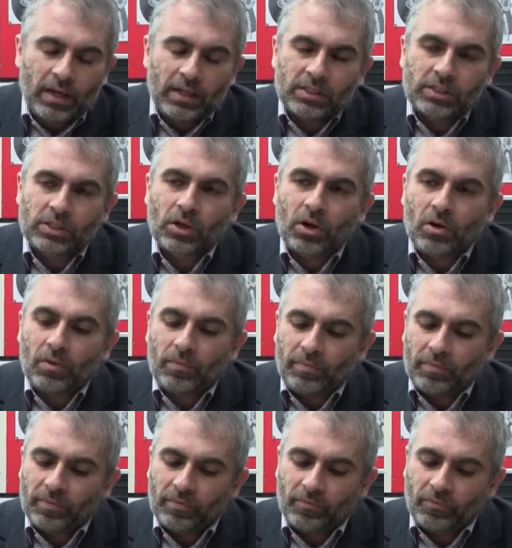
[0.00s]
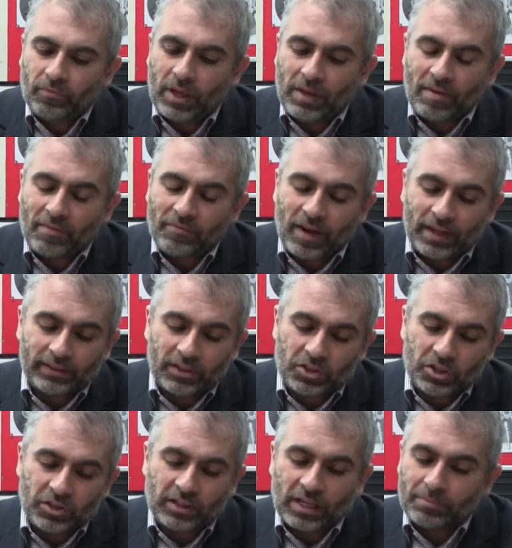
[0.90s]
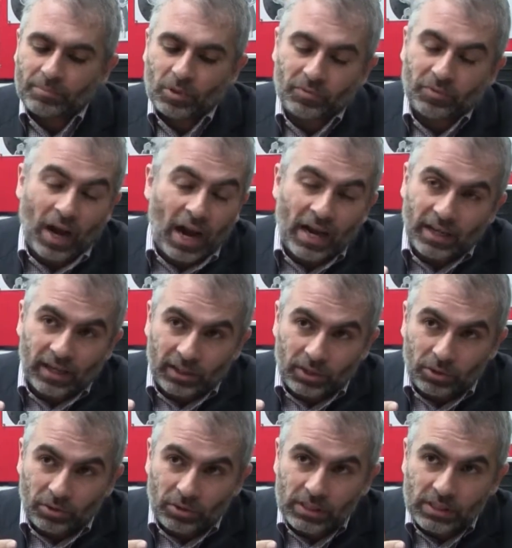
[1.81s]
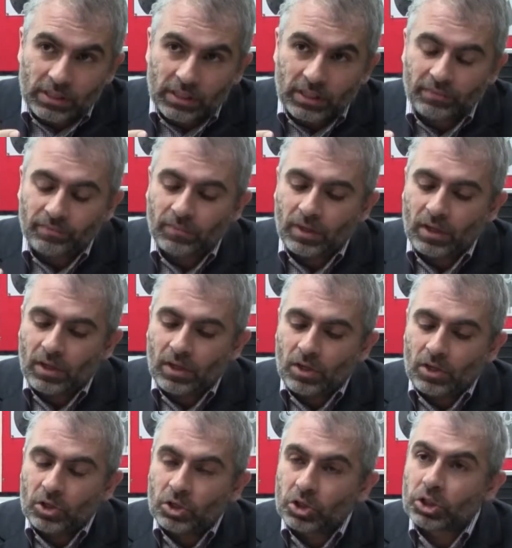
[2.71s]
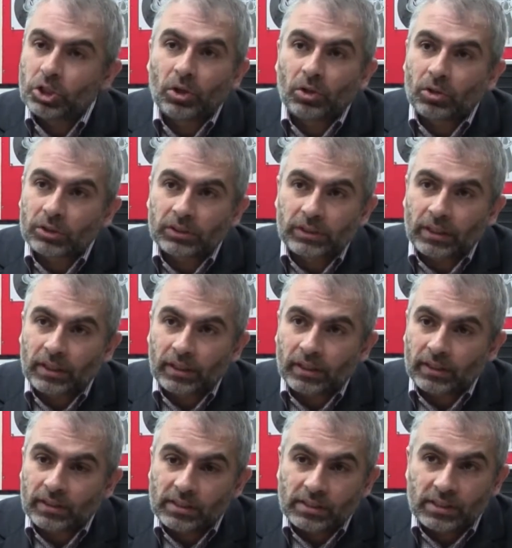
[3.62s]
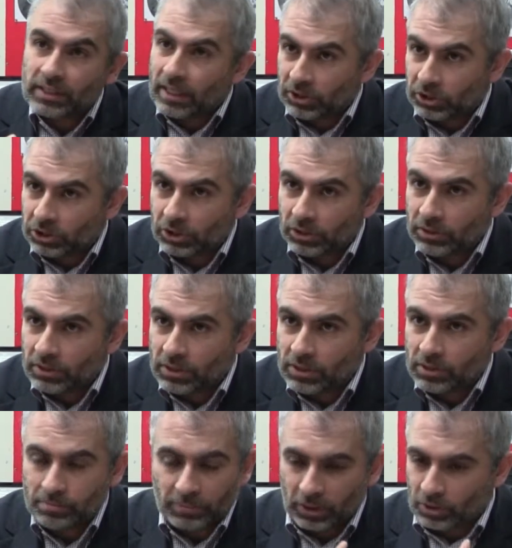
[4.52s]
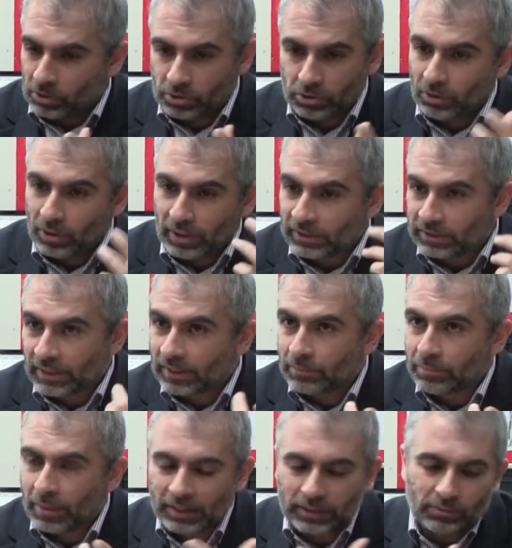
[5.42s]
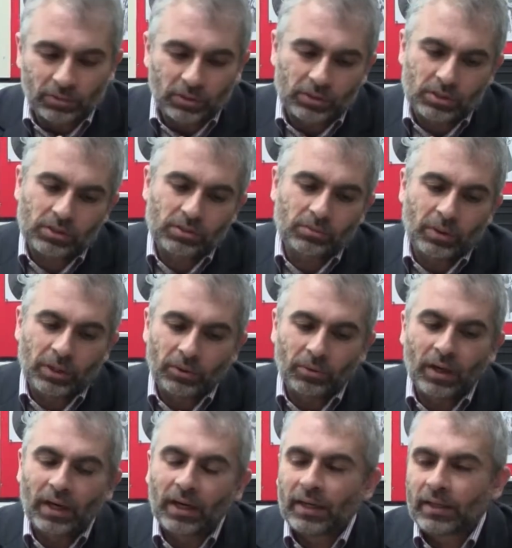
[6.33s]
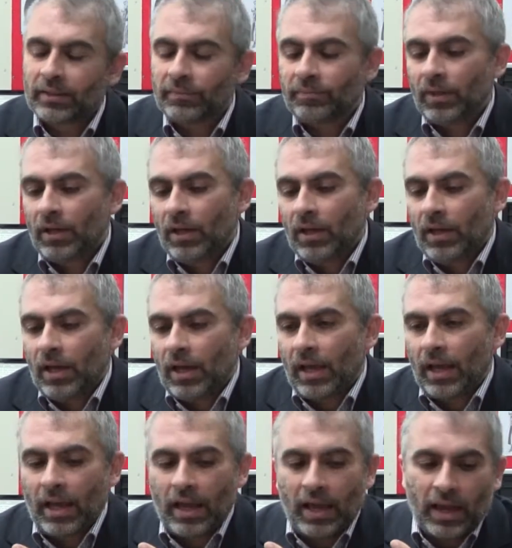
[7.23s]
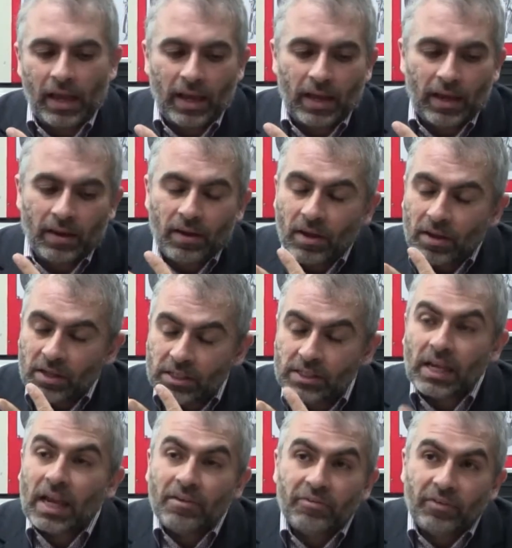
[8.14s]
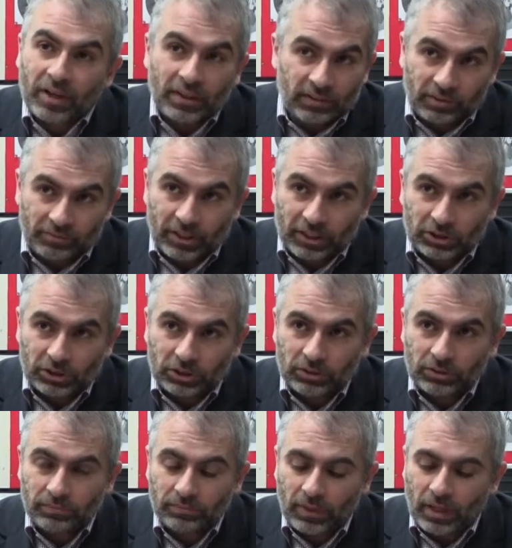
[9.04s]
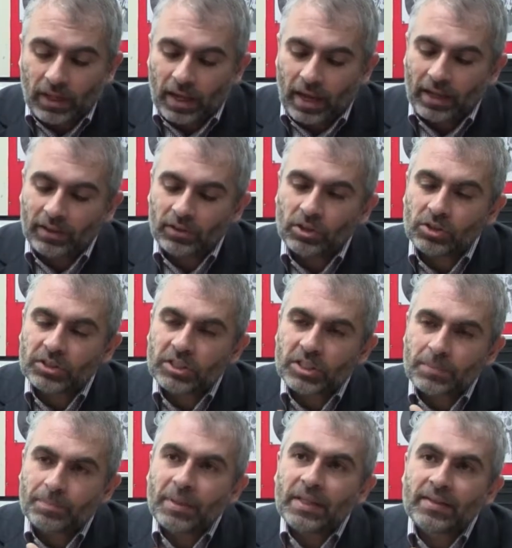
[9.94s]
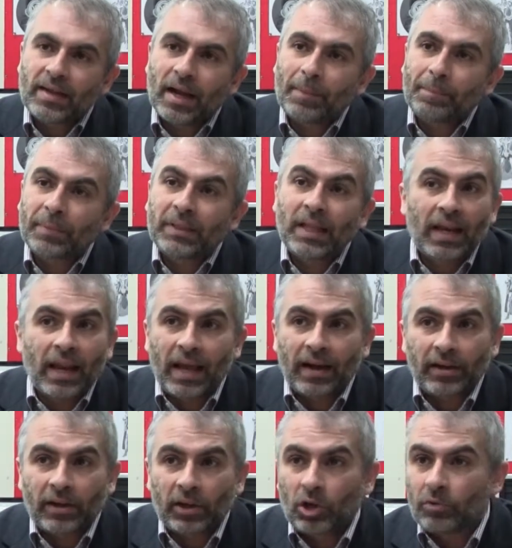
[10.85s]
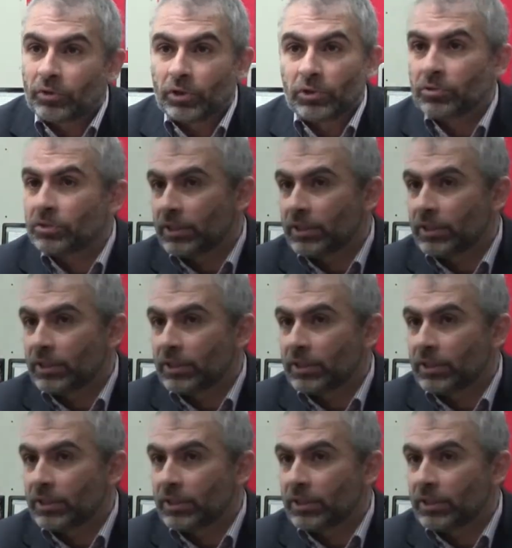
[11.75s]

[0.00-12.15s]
So we have advantage in terms of higher accuracy, shorter sessions, because you understand better where you are, safer intervention, and thus it speeds up the learning of new